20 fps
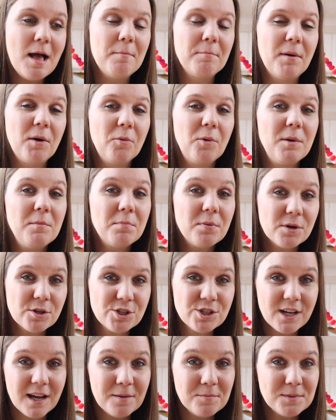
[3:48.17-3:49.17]
But when
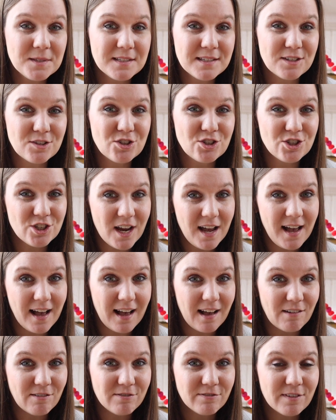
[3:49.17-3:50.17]
push comes to
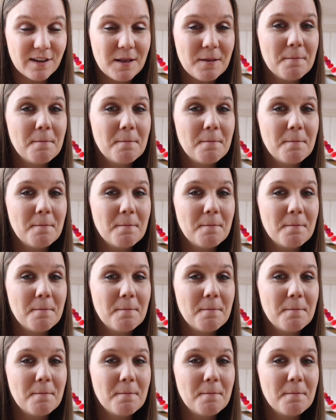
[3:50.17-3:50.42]
shove,